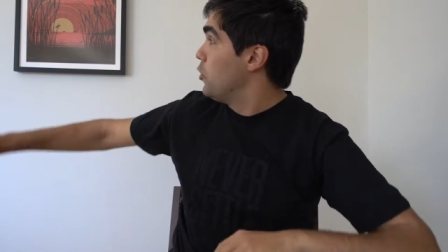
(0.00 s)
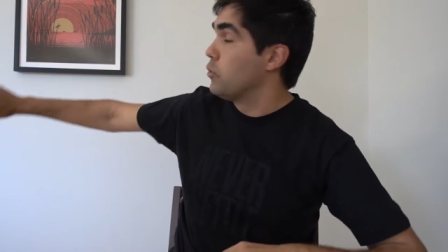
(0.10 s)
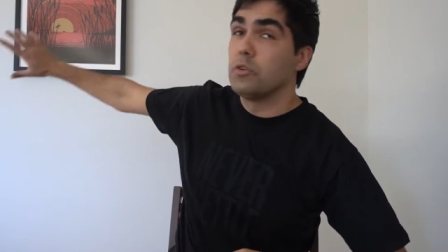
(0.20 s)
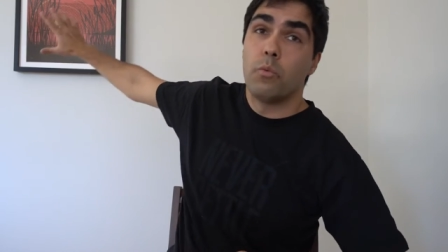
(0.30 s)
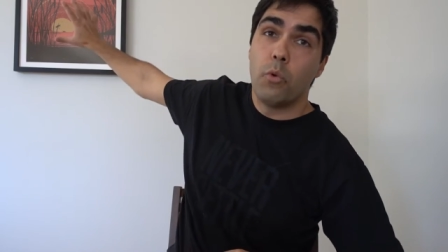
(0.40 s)

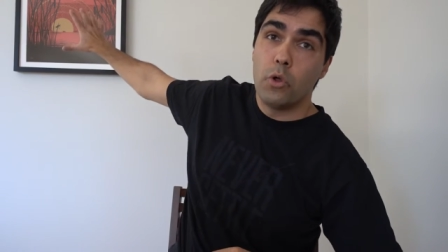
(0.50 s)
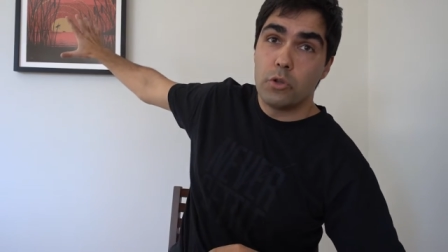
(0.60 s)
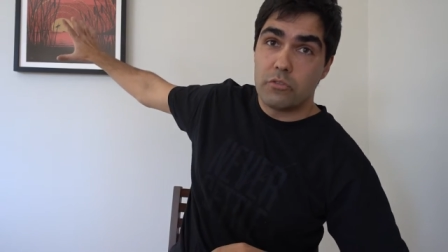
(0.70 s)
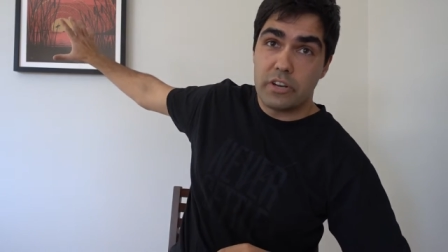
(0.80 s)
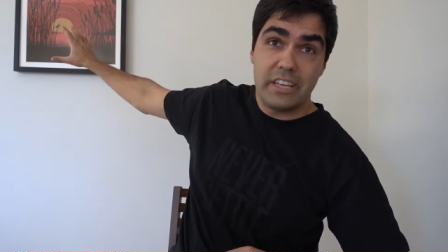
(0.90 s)
on the wall
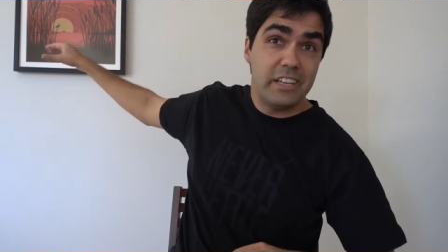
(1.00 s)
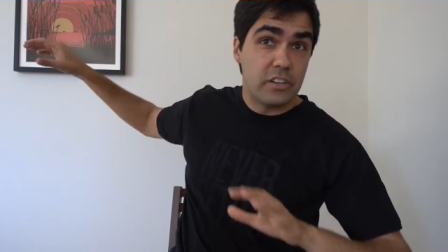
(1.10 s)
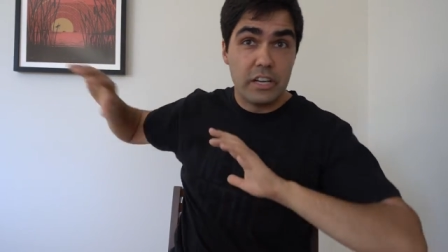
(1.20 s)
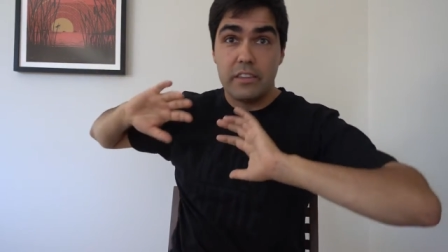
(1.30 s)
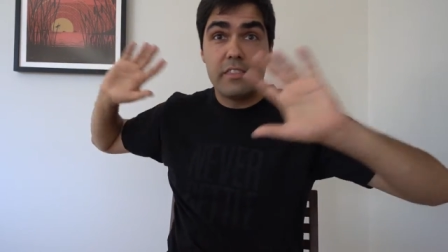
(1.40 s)
over here,
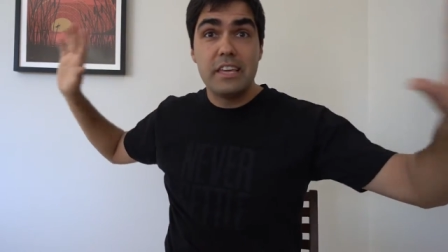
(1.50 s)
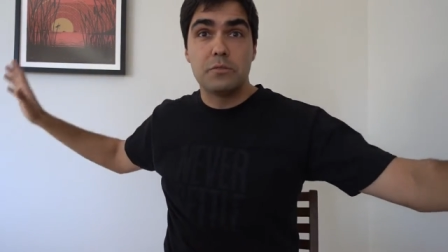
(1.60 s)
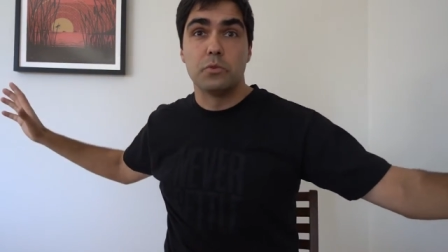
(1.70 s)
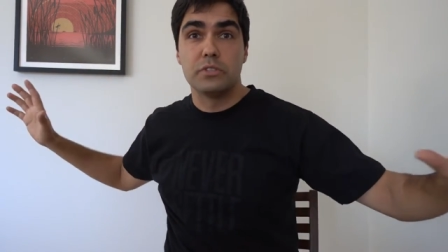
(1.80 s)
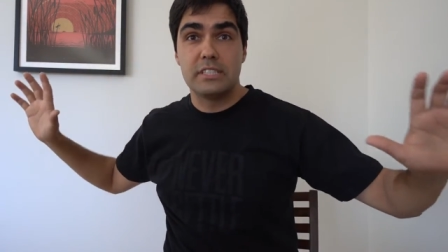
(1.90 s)
and things
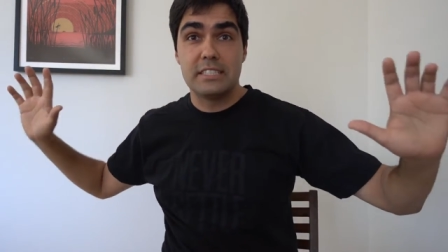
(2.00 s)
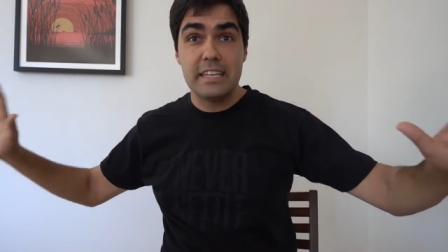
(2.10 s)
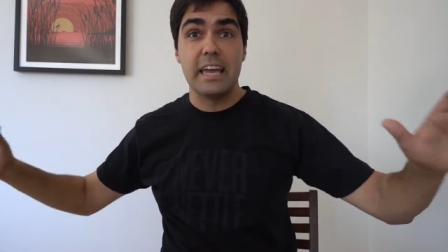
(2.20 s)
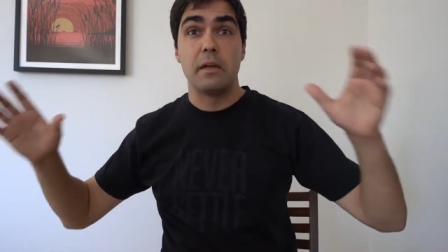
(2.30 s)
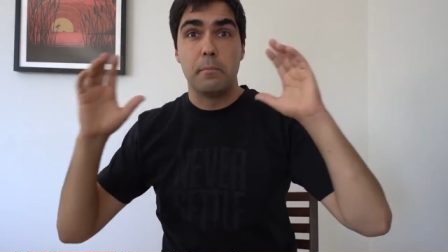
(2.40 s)
will
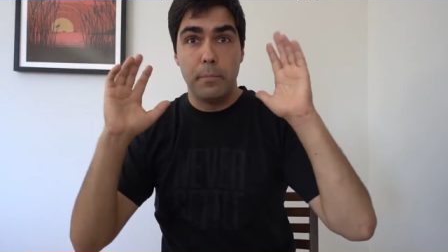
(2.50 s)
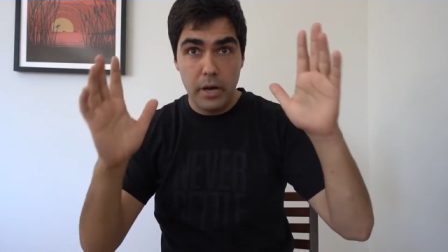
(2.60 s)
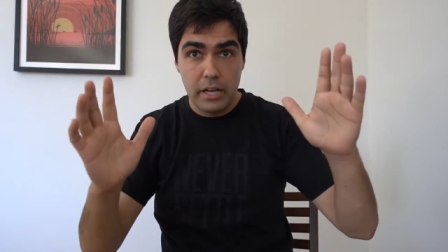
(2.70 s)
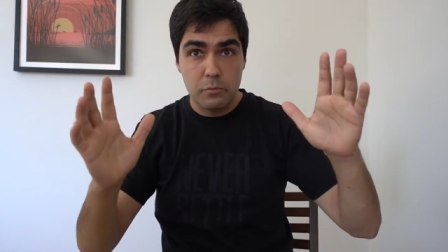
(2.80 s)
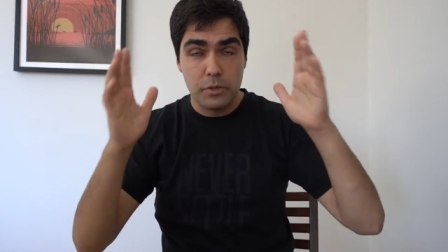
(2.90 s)
stay.
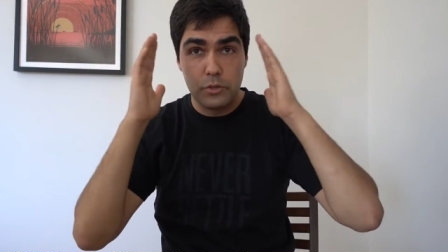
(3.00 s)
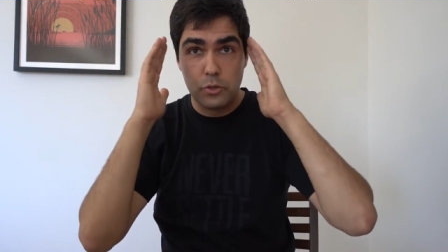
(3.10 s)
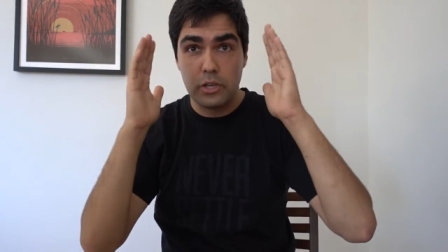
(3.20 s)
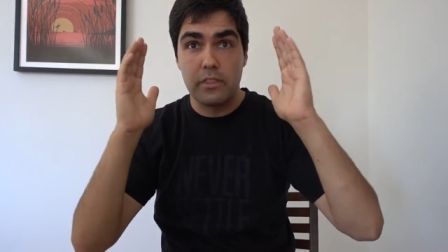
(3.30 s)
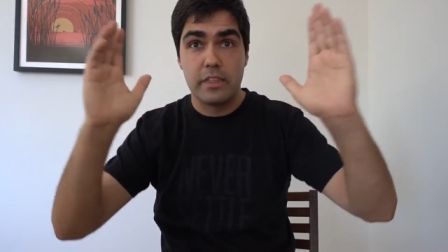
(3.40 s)
But when you
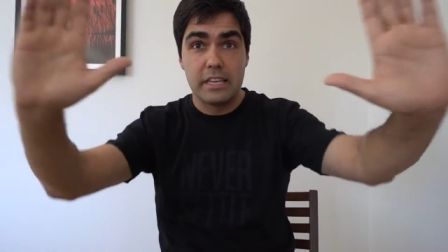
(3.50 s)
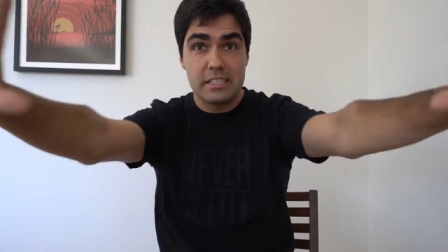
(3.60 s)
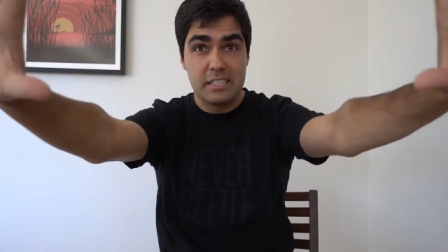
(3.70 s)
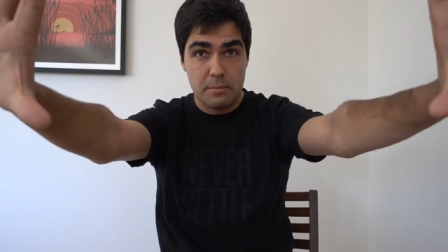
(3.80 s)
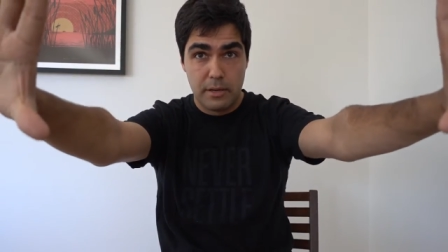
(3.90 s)
look at things,
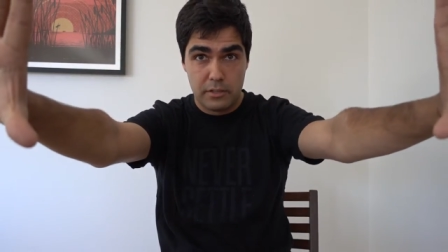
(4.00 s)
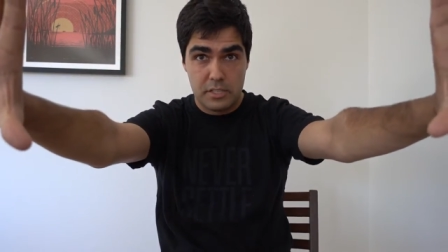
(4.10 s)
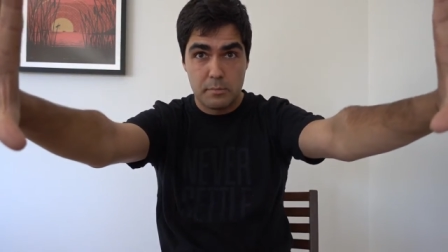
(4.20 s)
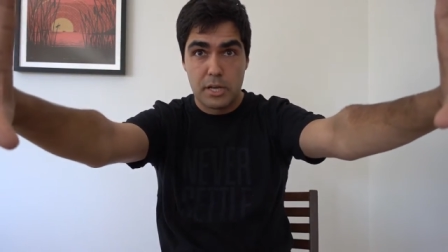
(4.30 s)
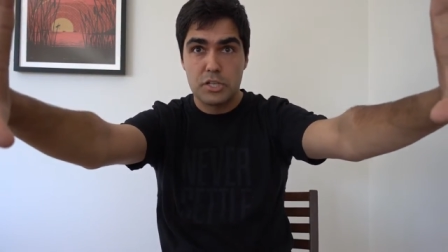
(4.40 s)
it's about
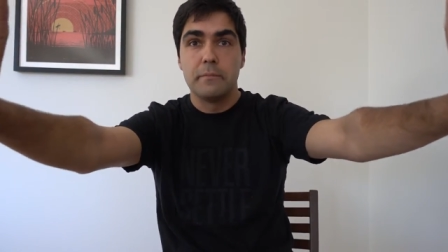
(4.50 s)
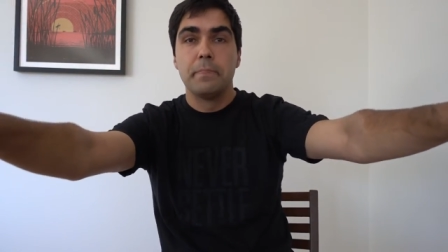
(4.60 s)
this much.